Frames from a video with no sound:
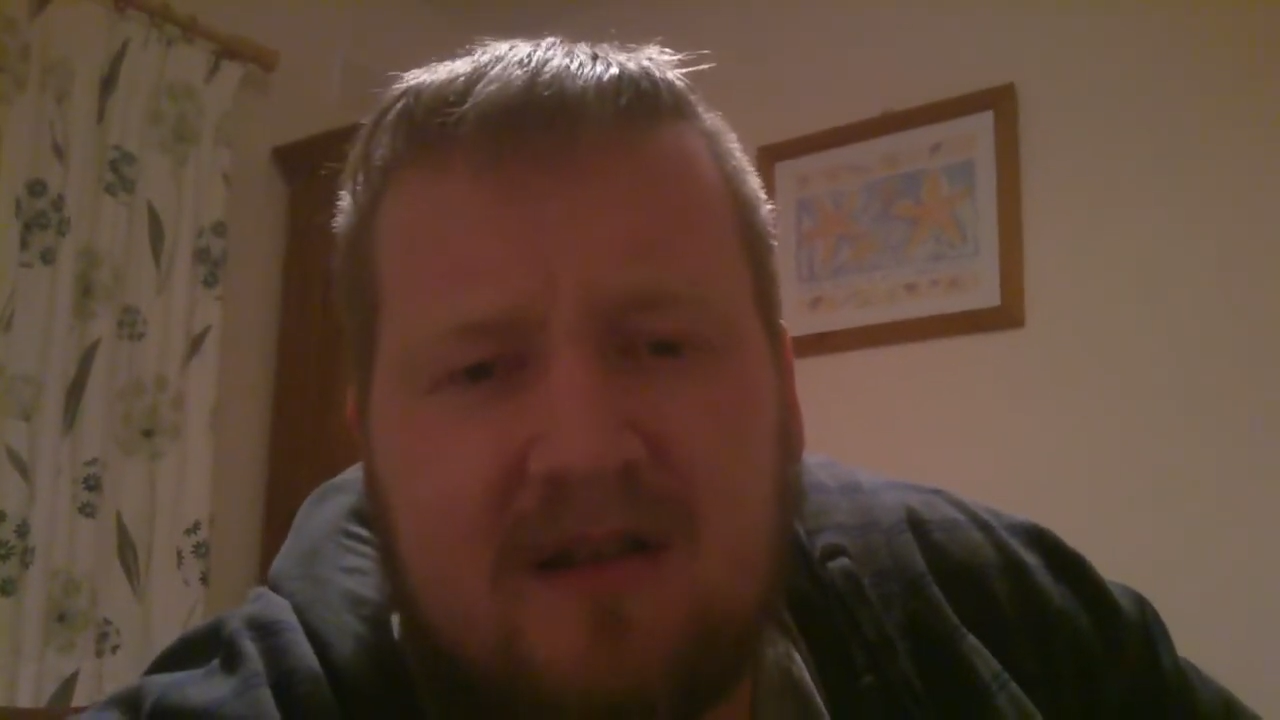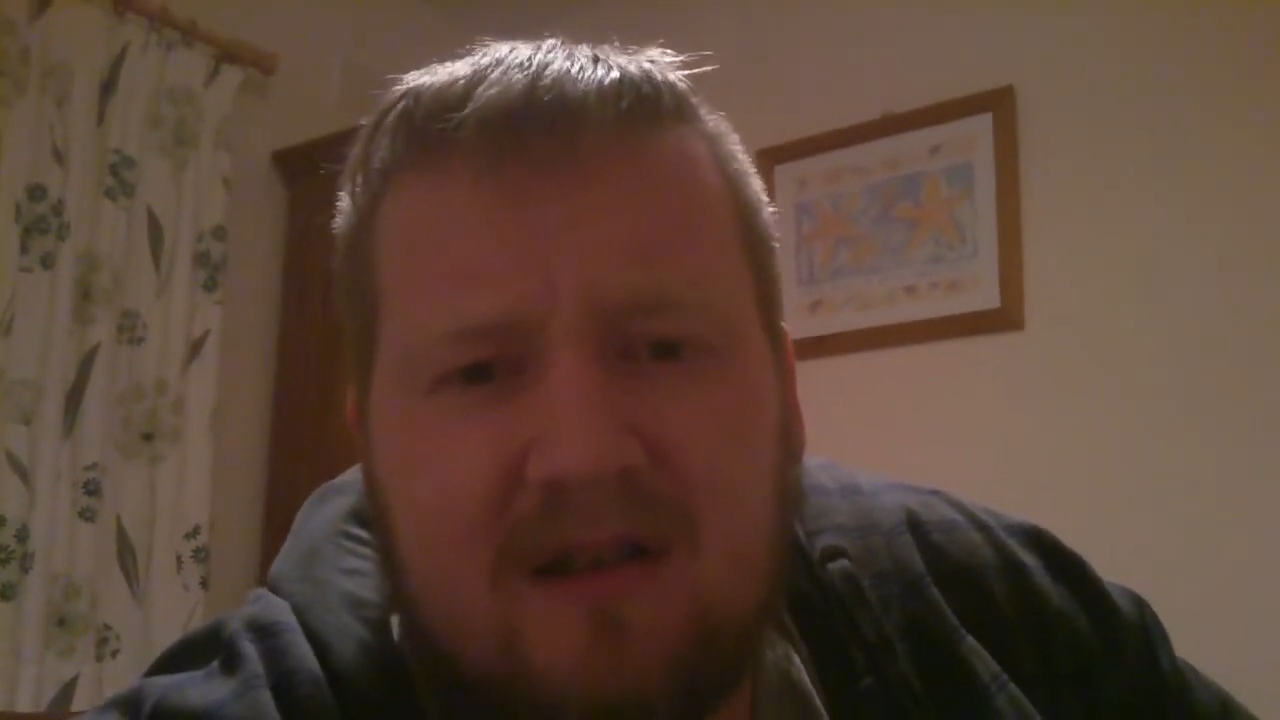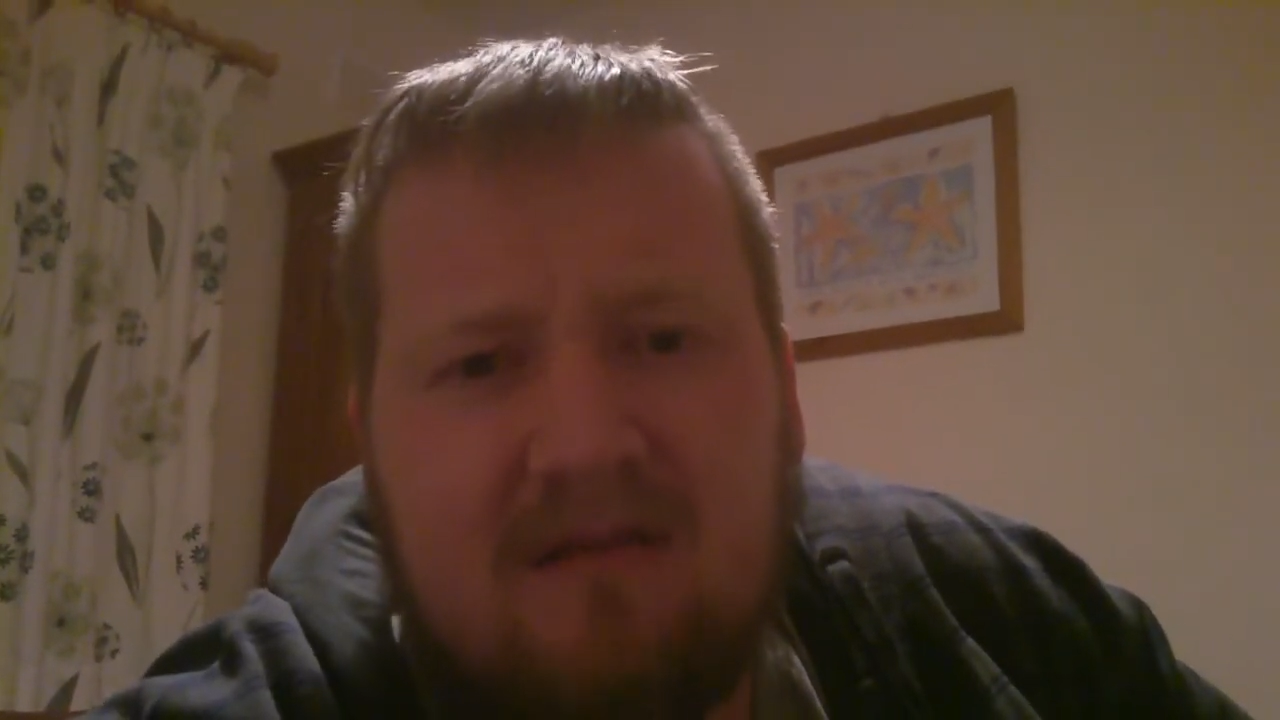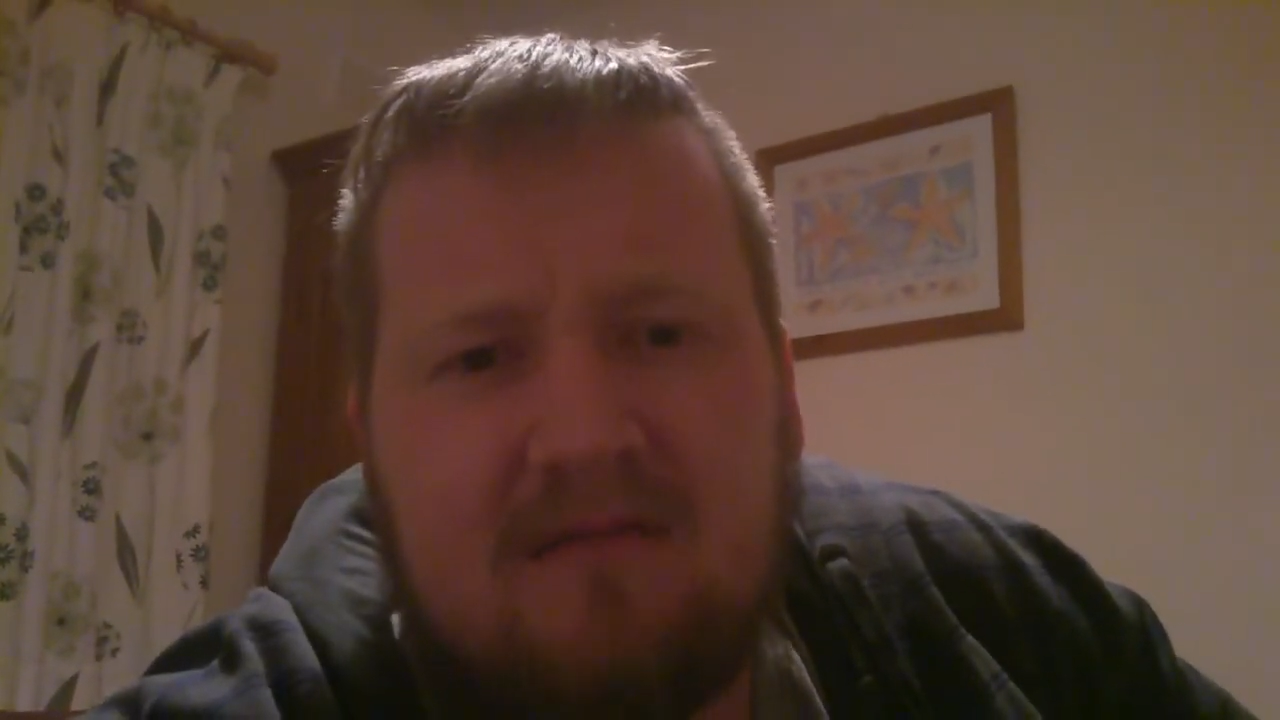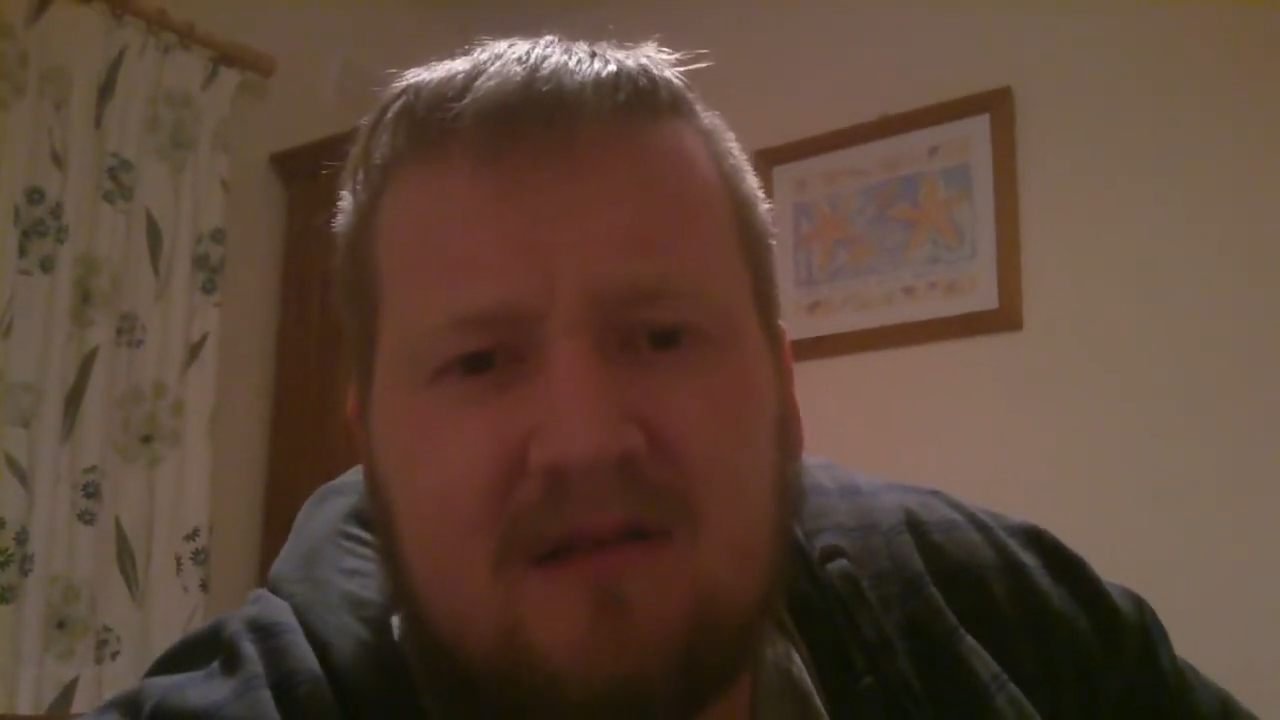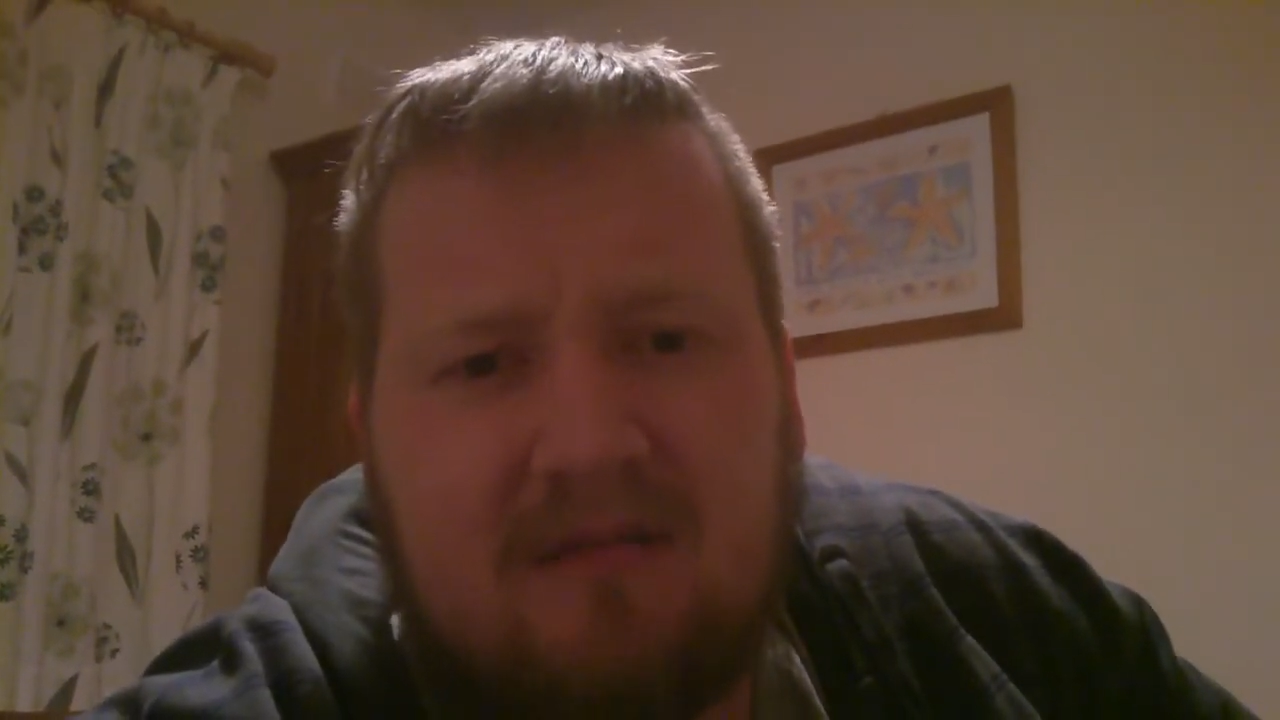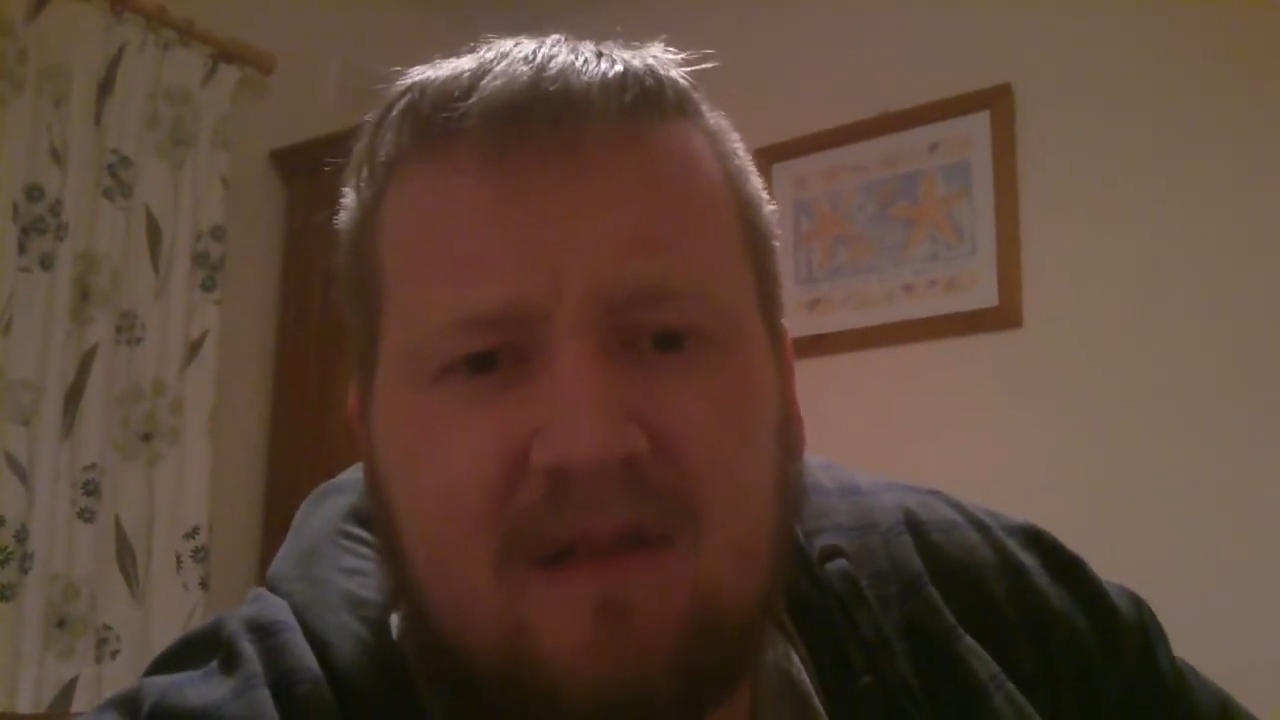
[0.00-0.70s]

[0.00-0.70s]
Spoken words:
sound